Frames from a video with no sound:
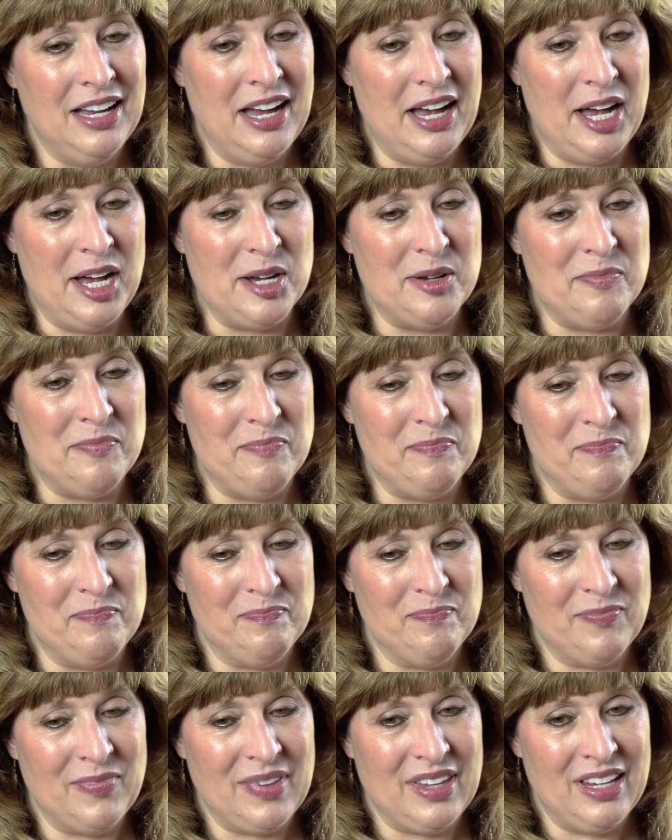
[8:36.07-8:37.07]
Um,
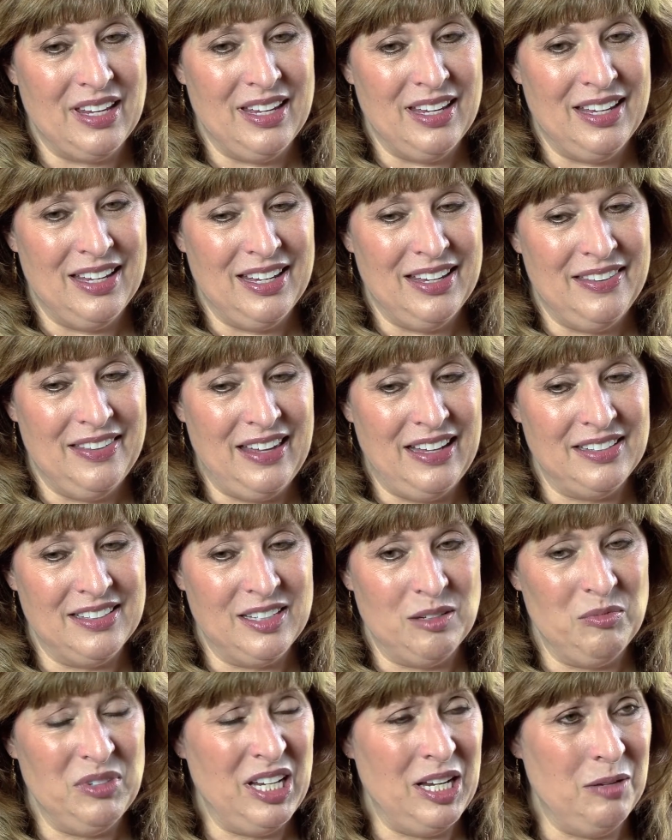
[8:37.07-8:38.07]
that
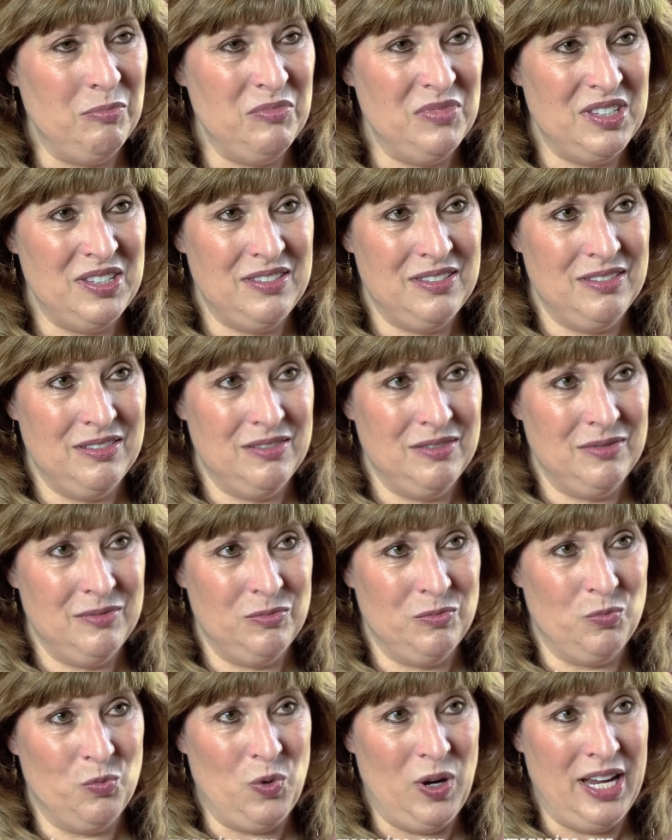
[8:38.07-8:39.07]
sometimes
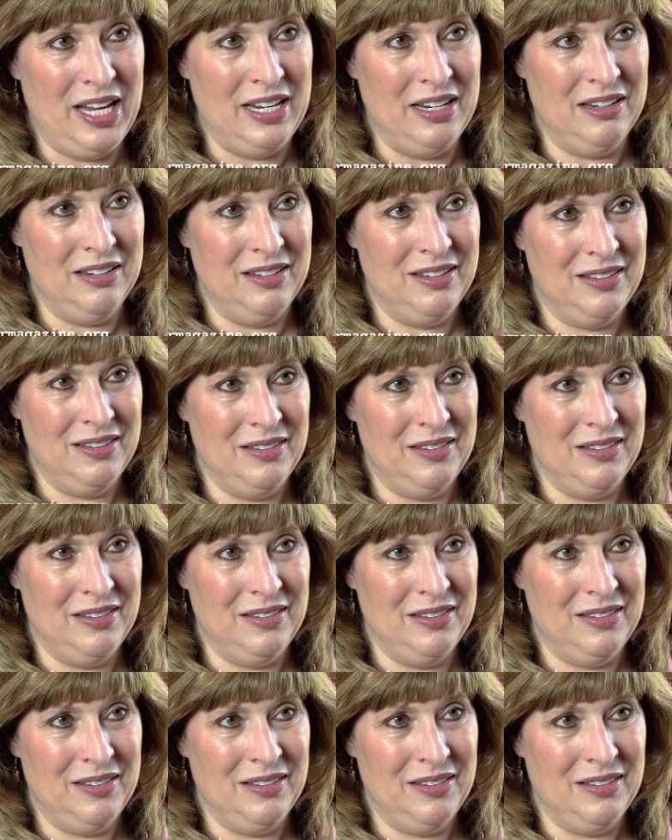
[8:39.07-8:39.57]
when